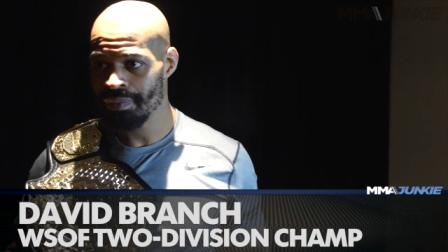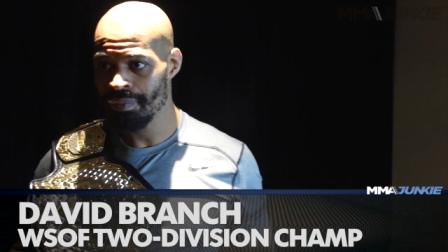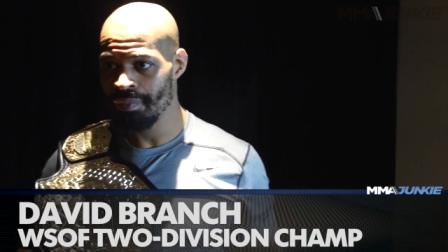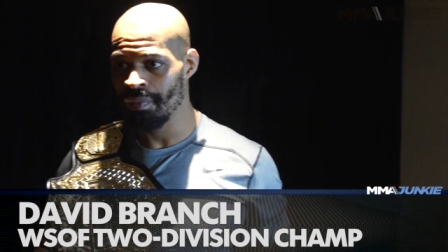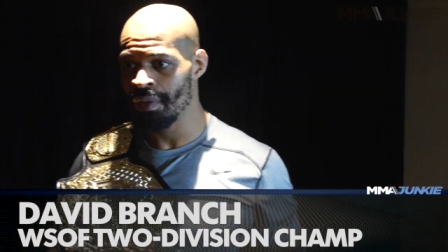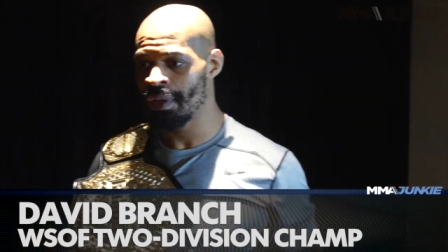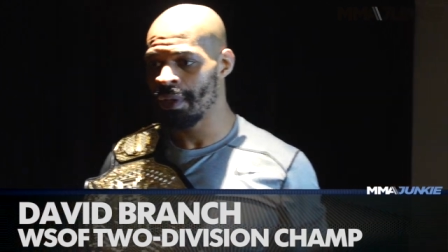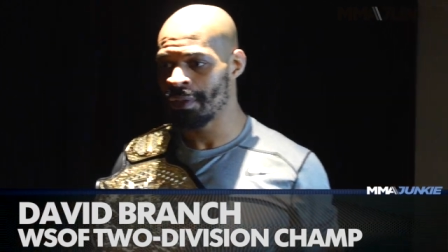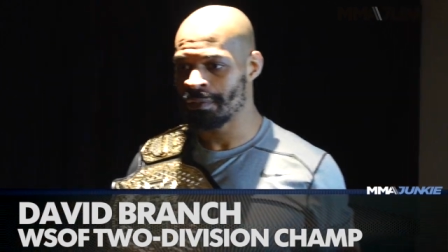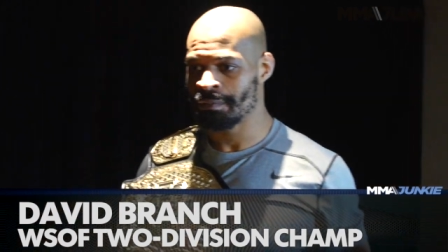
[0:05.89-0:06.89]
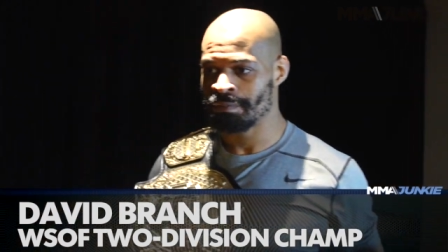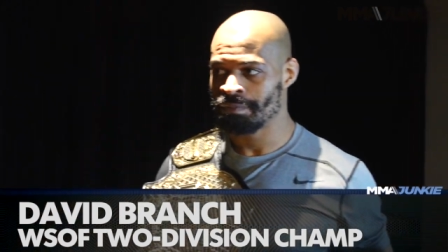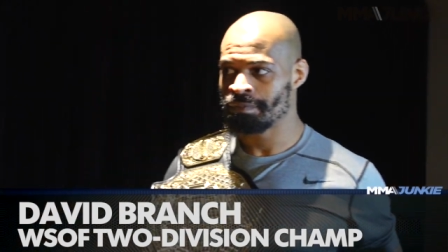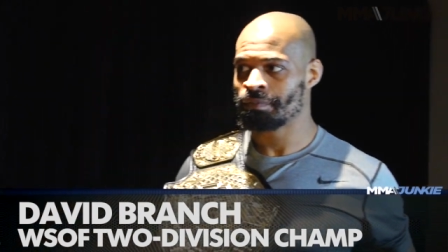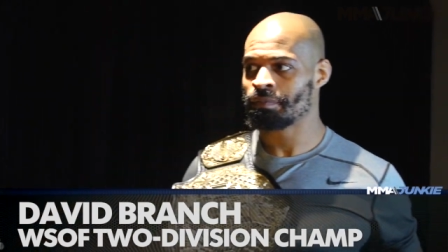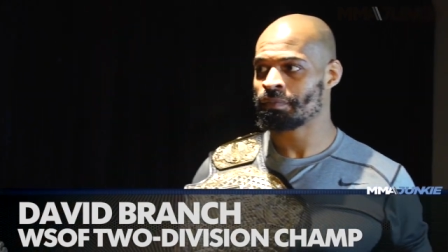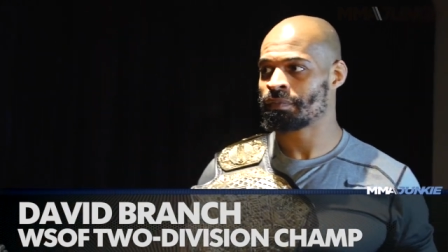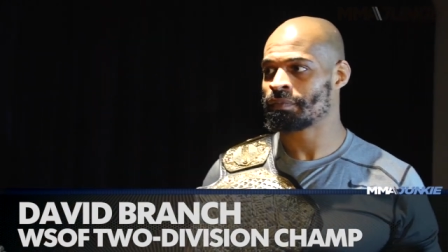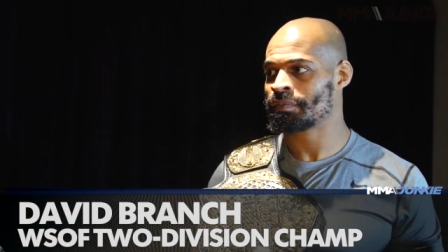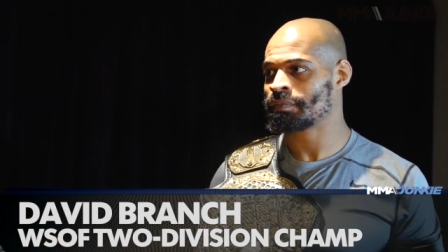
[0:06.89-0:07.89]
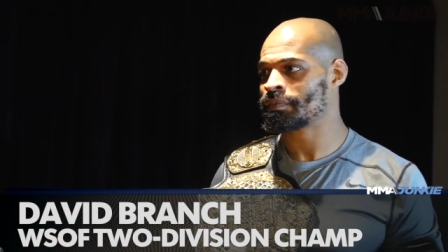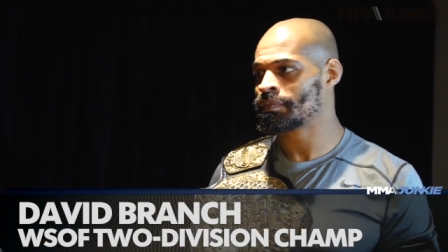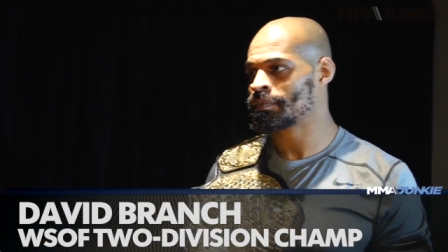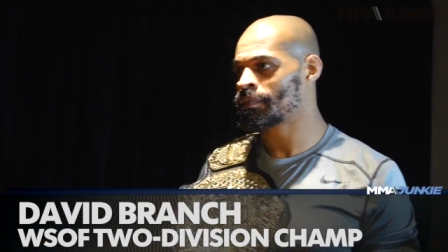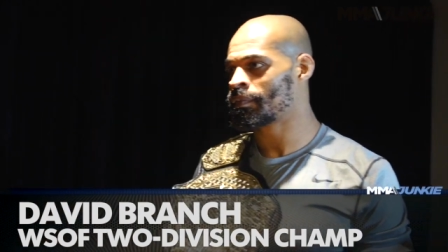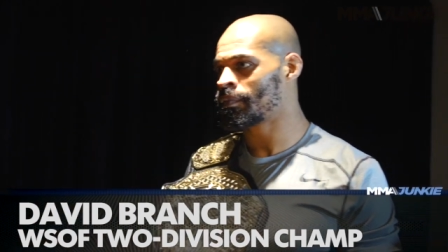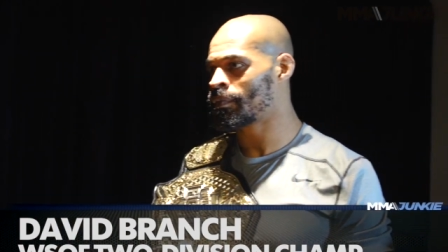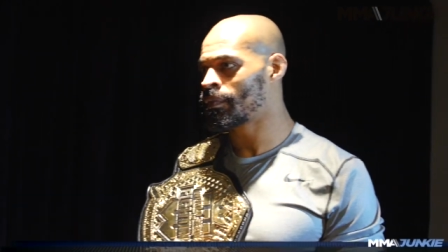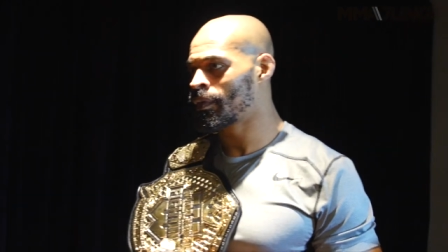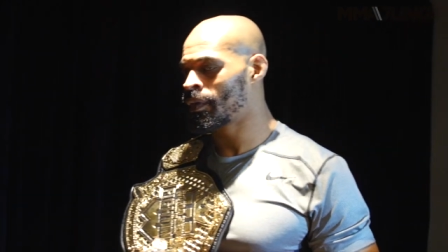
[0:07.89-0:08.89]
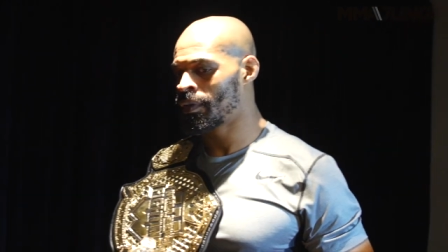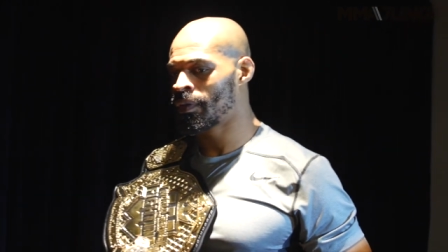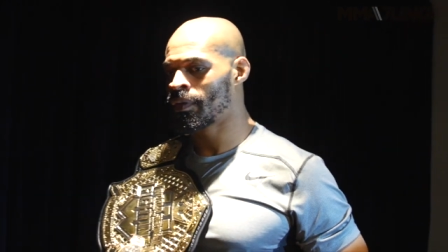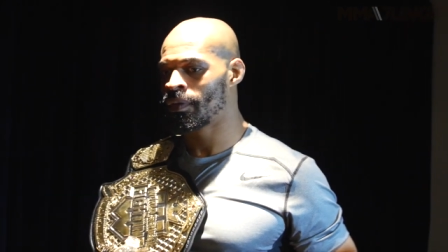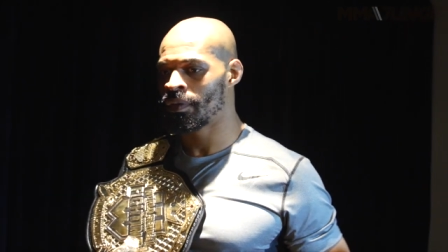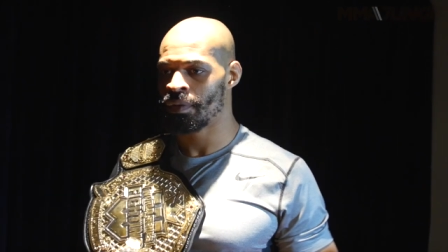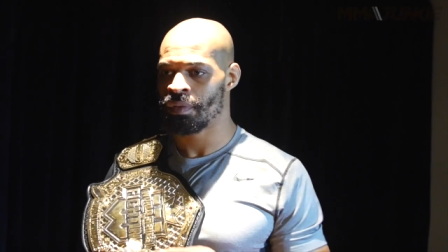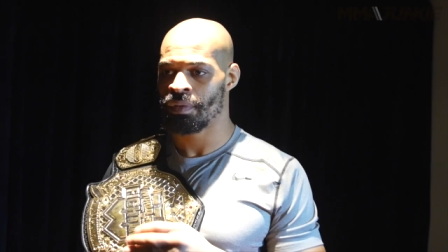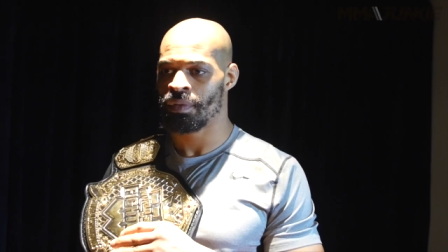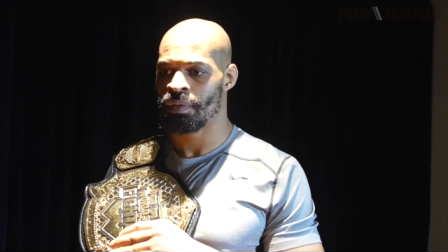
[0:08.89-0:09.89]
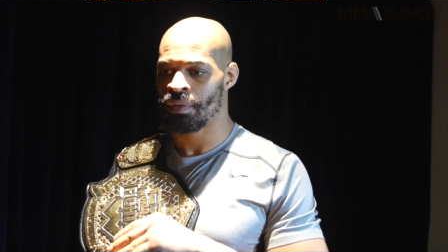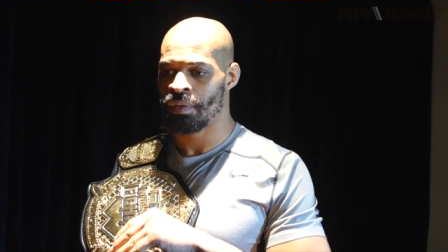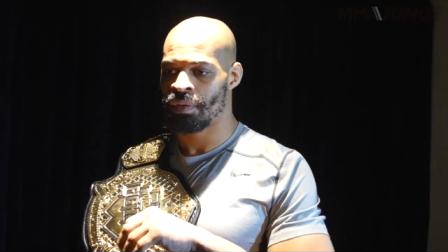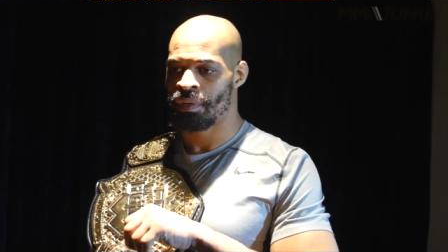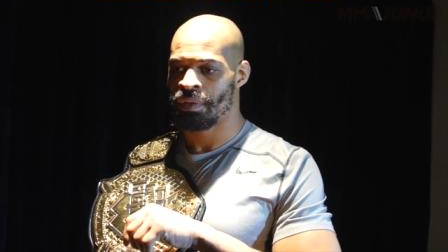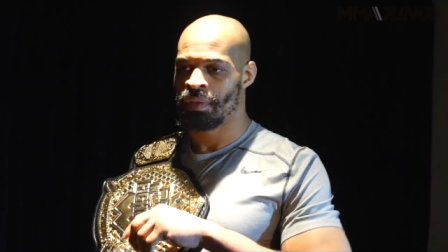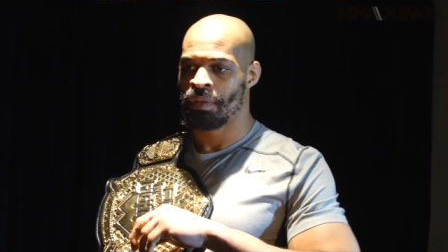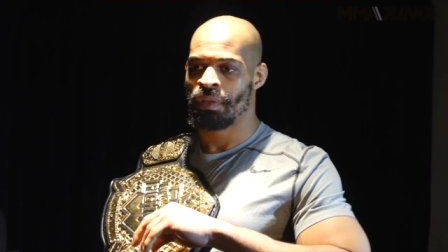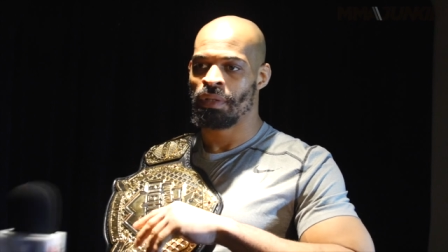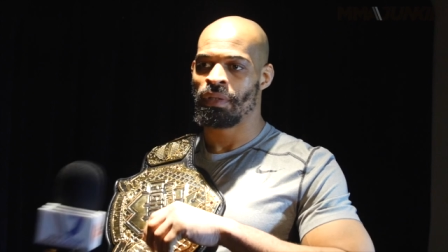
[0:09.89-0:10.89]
I mean, you, you, you weren't uh, masking that, but tough fight tonight. Did he prove even tougher than you thought he might be?